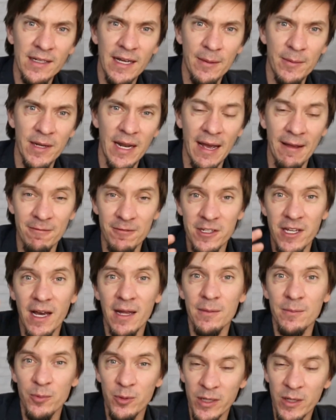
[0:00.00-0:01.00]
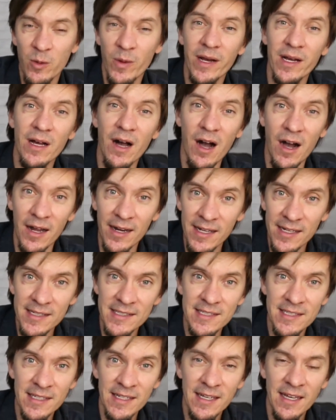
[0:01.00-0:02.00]
I mean, I've done pretty well on
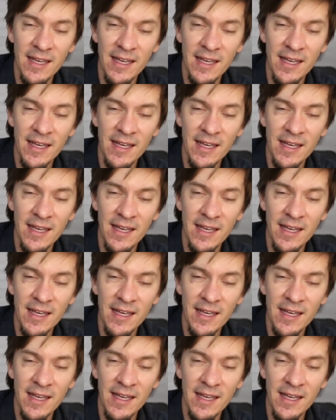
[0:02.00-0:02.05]
it,